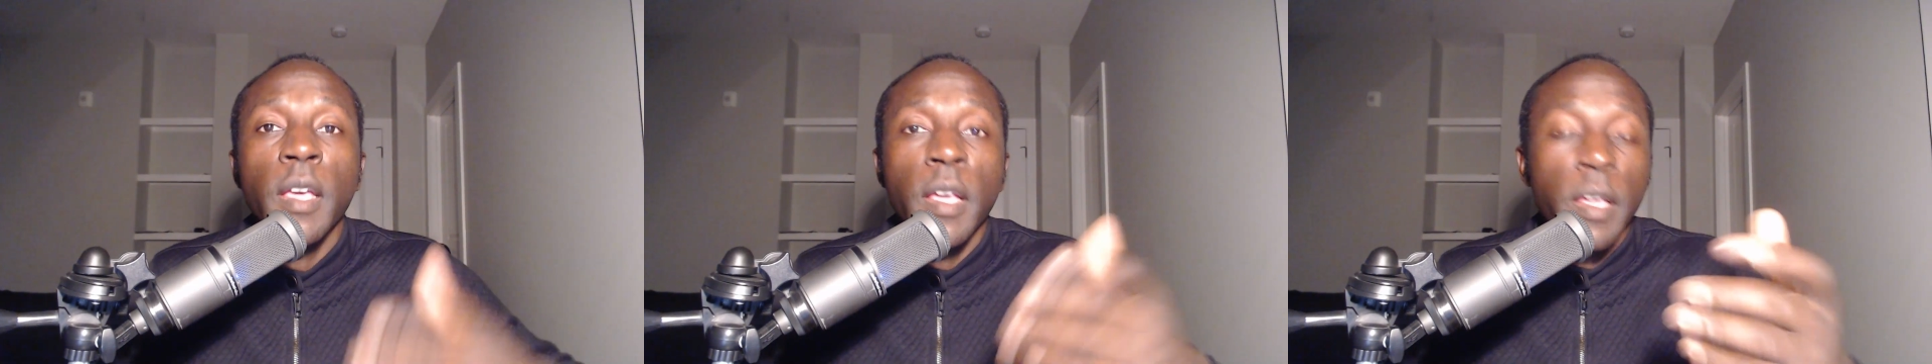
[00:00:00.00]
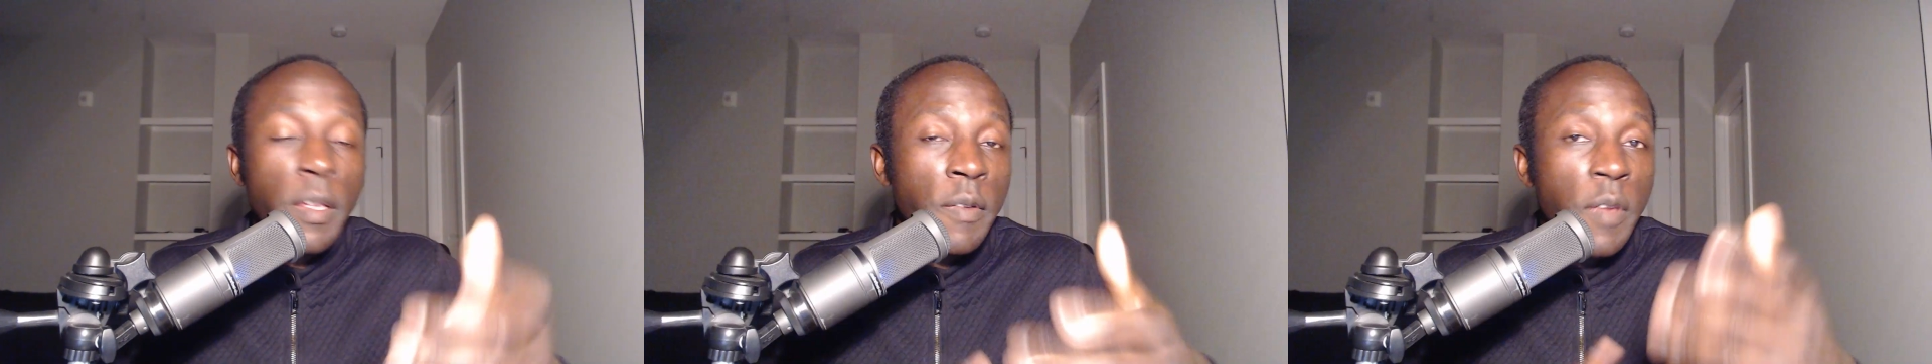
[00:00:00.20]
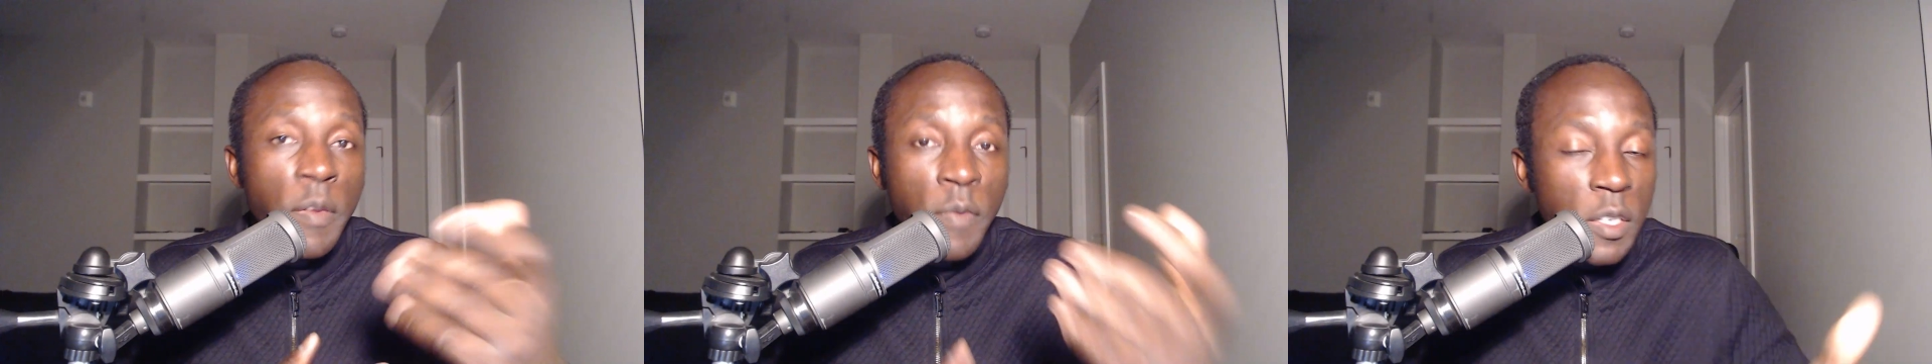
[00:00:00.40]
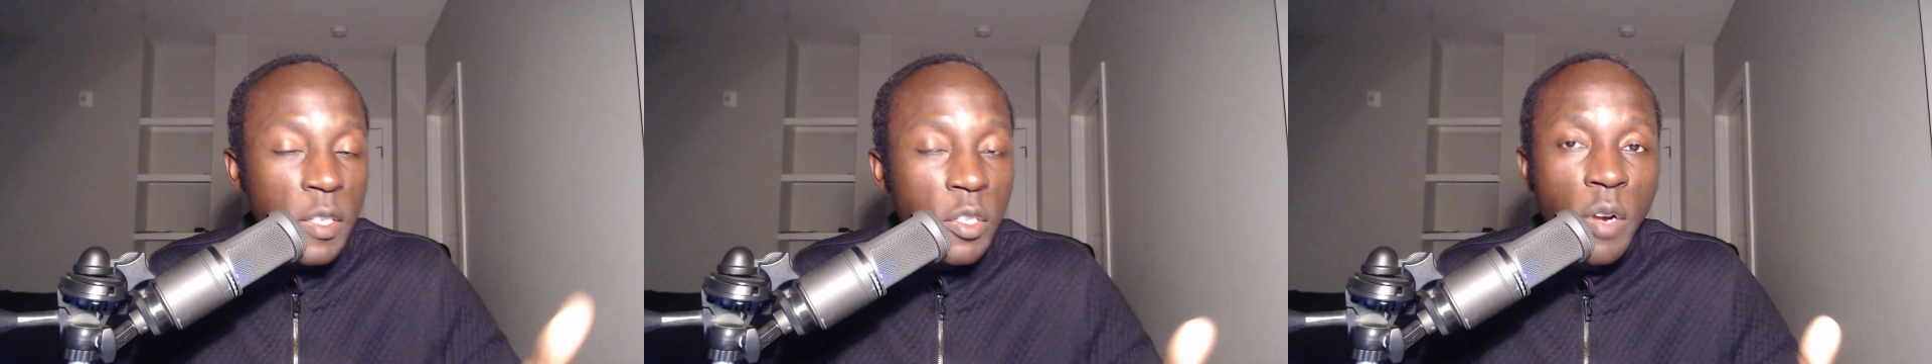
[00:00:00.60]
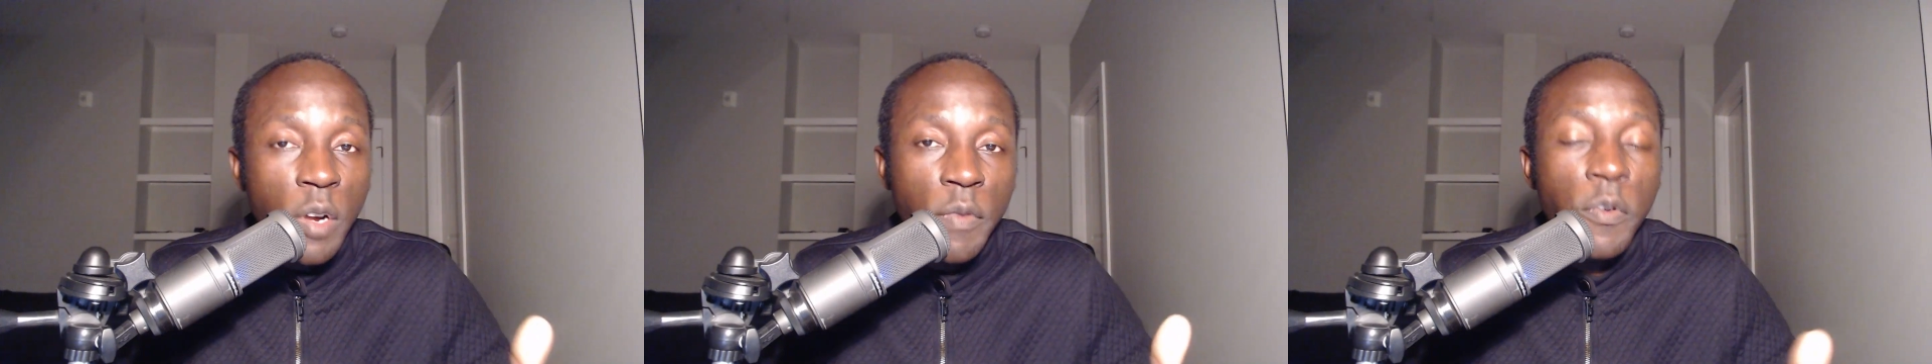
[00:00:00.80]
if they
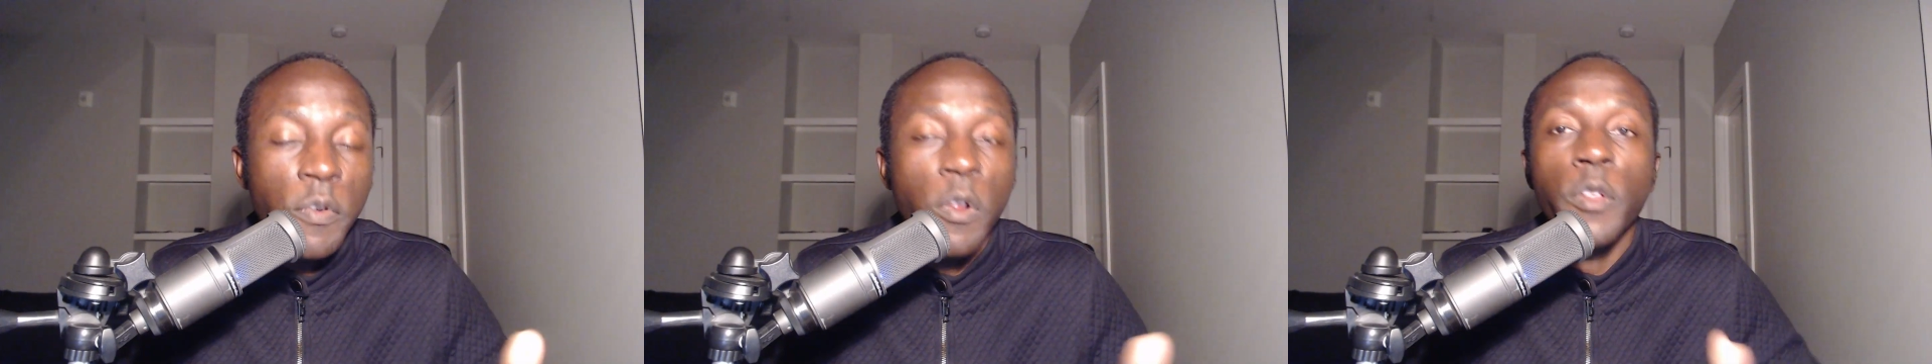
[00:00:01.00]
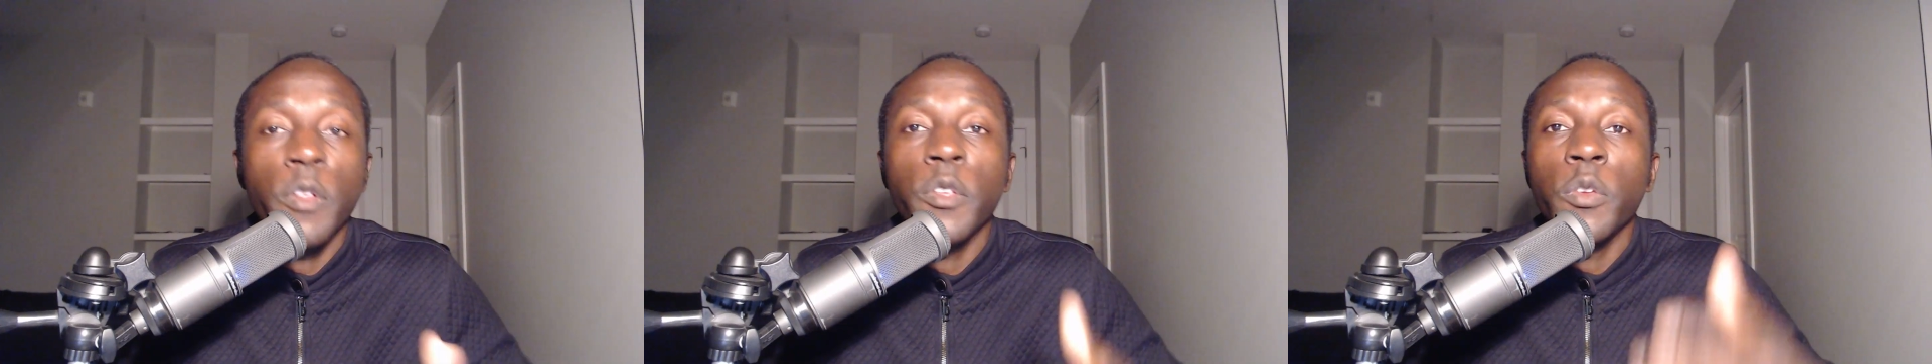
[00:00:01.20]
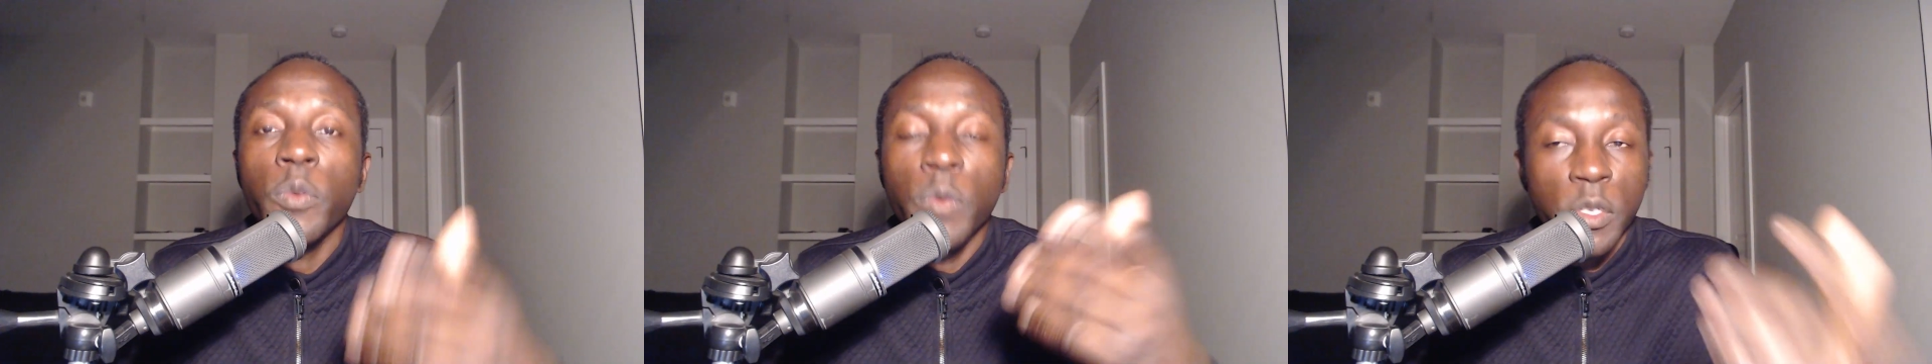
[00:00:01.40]
start following you,